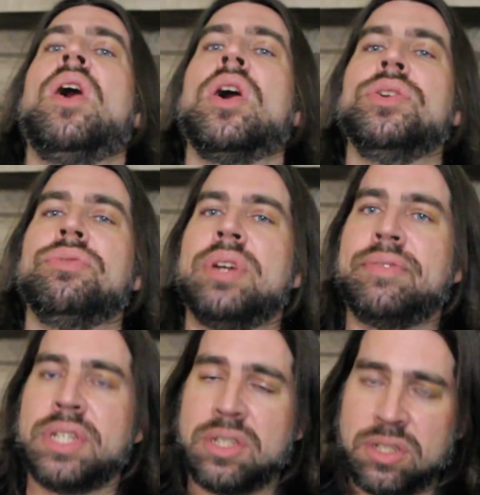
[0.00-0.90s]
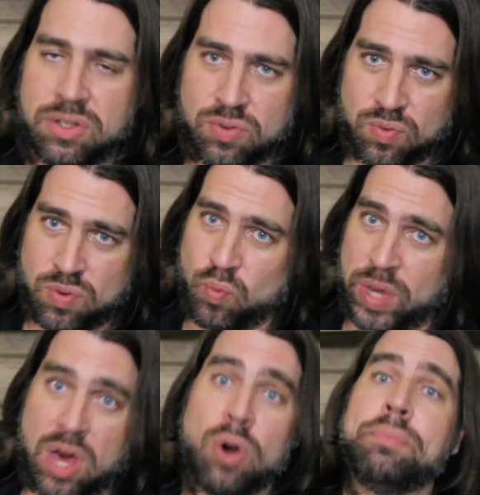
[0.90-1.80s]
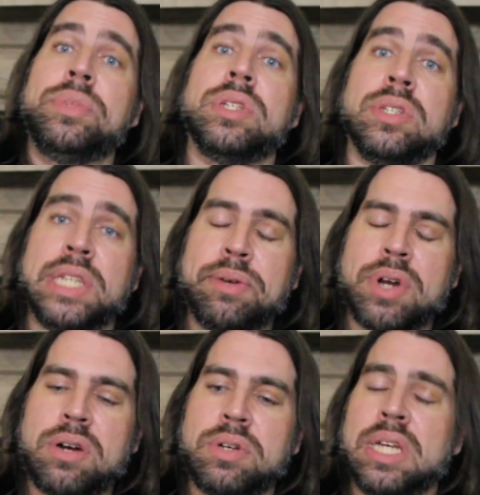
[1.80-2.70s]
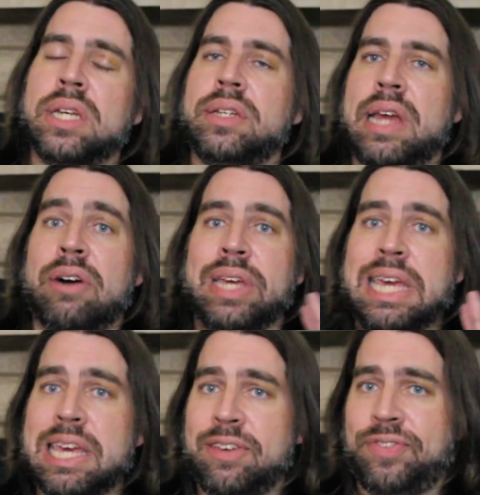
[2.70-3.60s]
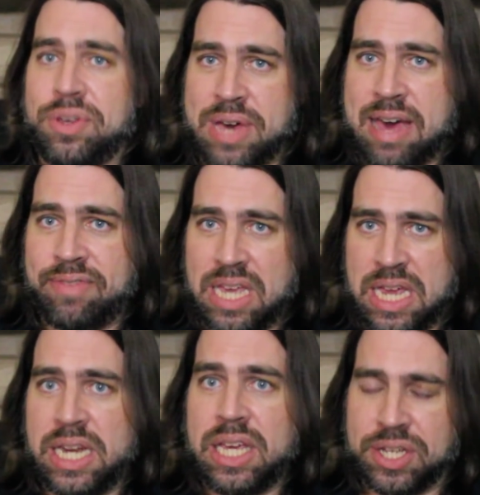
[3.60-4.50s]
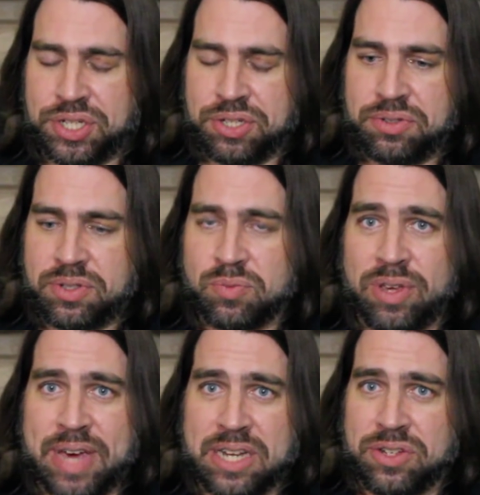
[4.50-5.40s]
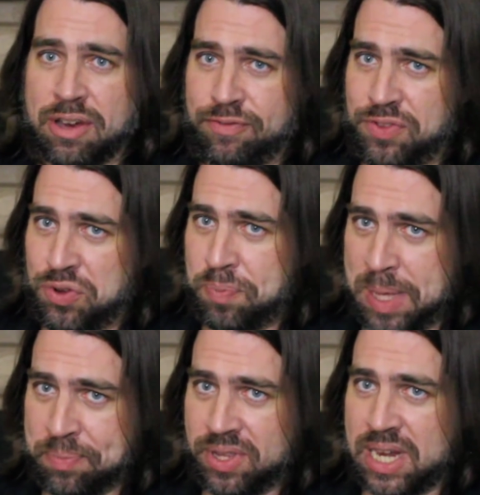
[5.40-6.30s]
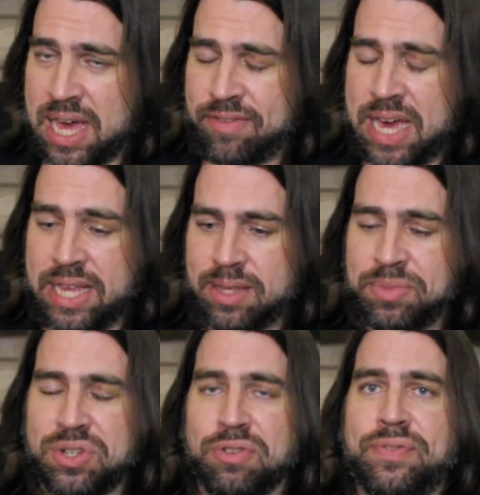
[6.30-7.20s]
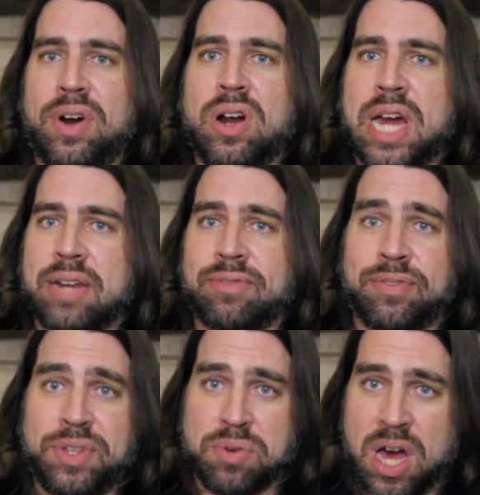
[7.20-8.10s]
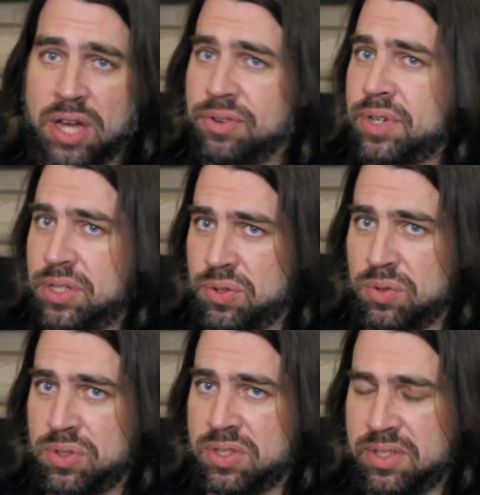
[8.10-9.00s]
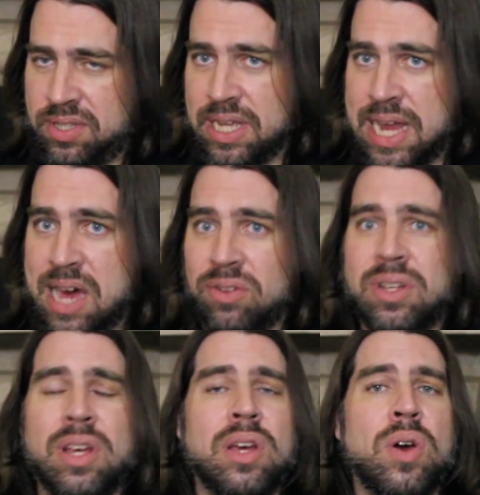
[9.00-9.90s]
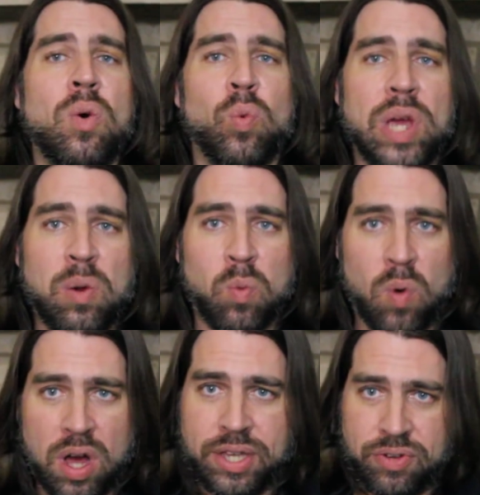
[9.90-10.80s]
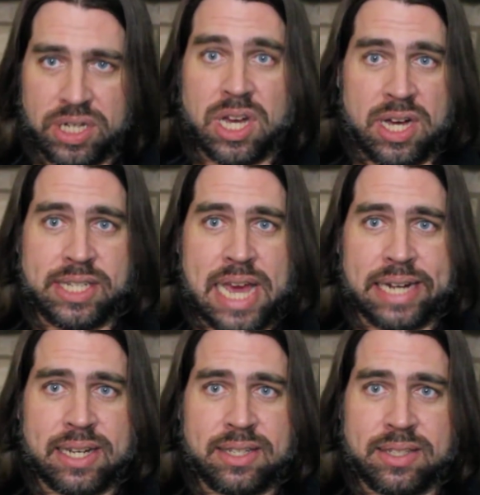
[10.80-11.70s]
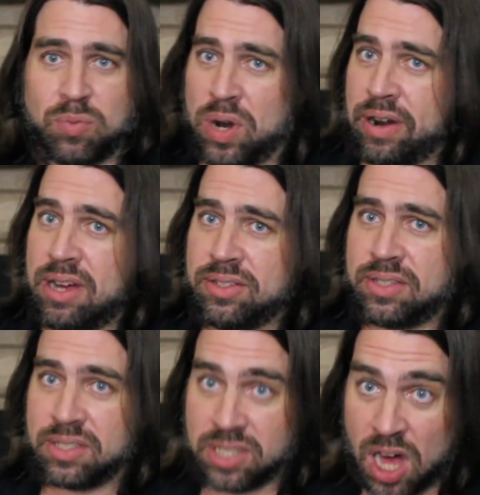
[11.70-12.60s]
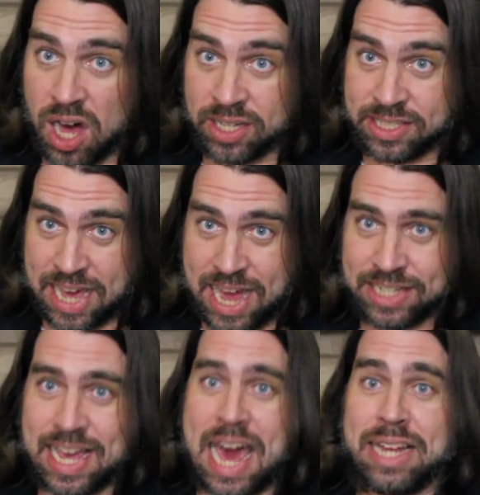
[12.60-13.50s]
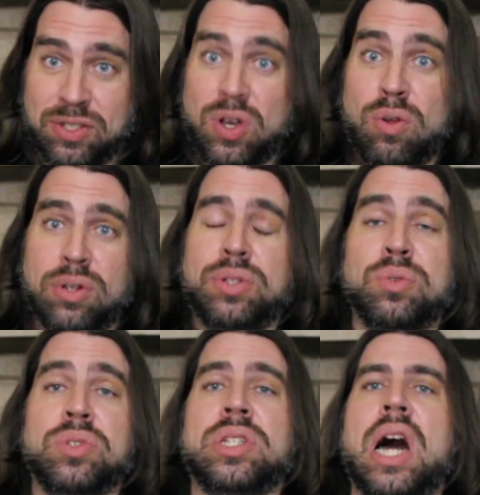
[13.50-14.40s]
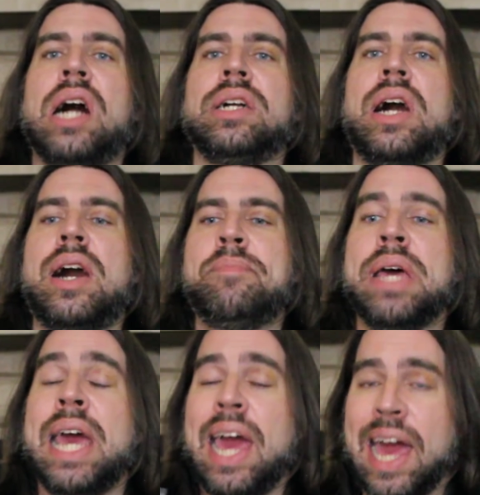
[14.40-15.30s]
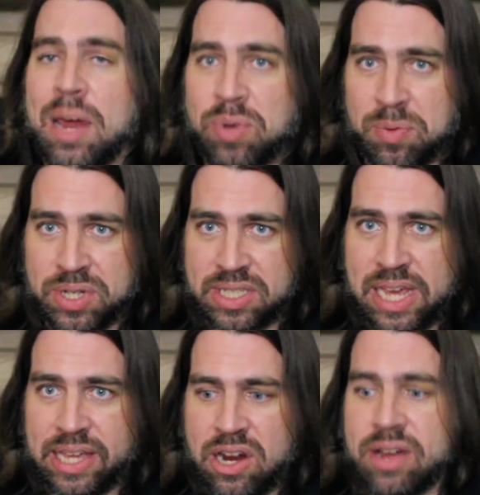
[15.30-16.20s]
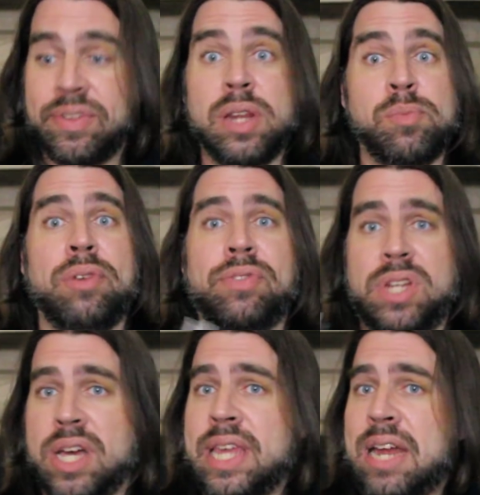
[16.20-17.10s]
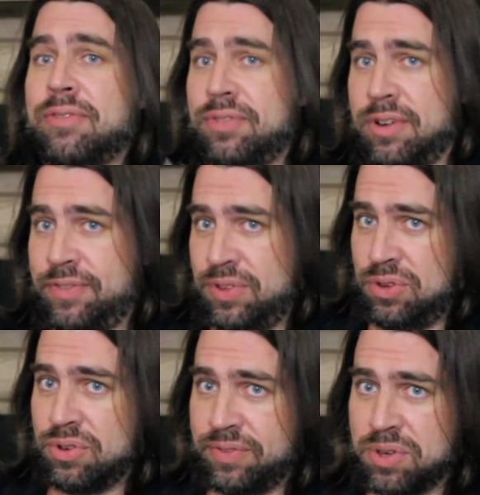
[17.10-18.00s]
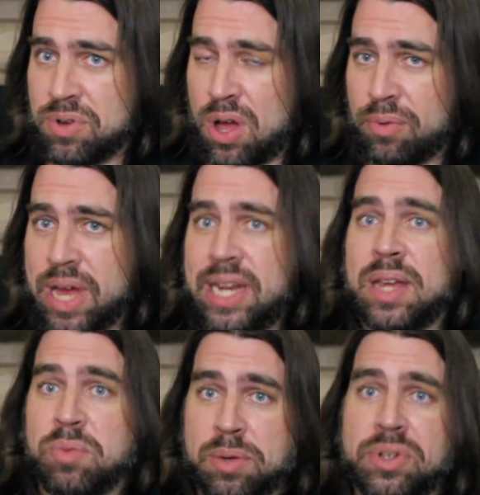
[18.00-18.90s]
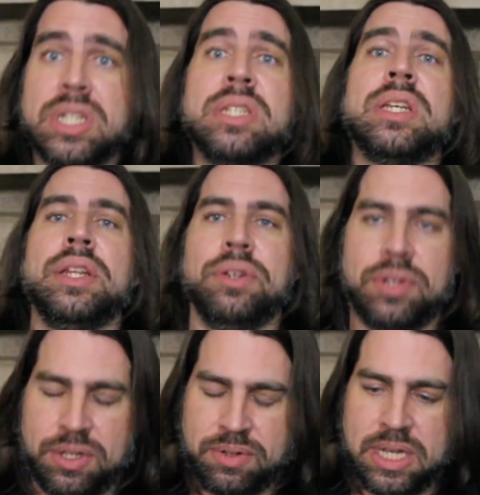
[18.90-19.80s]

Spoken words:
are driven, we hope, to zero. Now, if you have any issues, we've had a few people that have had them so far out of a few hundred tools sent out. We want you to contact us. Where else? contact@tolertools.com, and we will take care of you. And we've done that for a few of you already, and we will continue to.